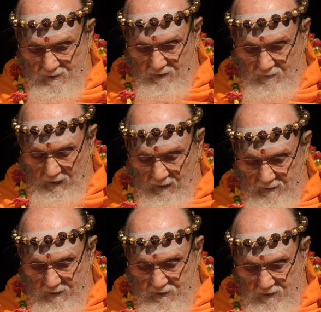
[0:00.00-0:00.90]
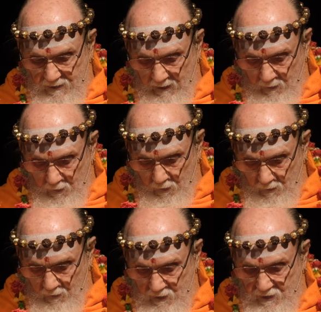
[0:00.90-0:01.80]
of cognition and
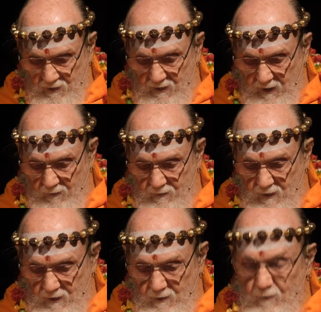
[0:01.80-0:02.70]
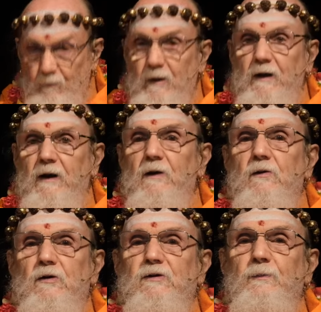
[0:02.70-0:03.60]
universal love begin
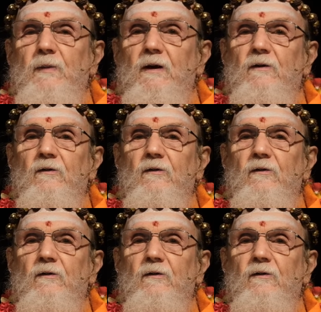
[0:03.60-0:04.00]
to spin